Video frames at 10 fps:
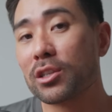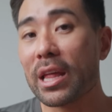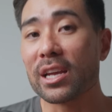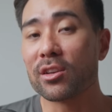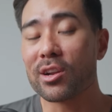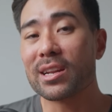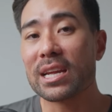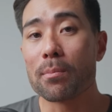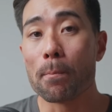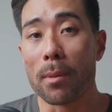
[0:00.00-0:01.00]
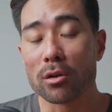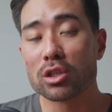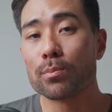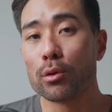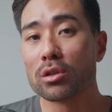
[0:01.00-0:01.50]
so that you don't need
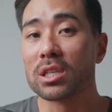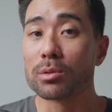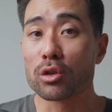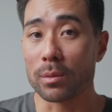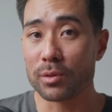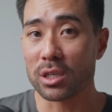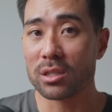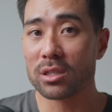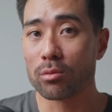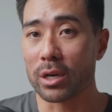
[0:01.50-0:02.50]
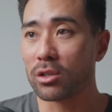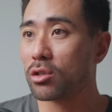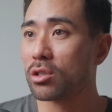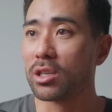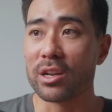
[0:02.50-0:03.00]
multiple subscriptions,
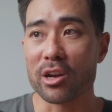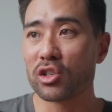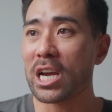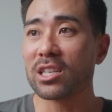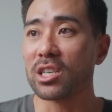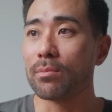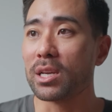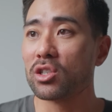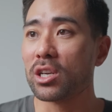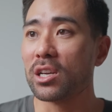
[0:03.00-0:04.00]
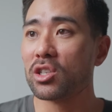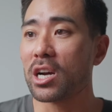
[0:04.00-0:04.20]
which, you know, ChatGPT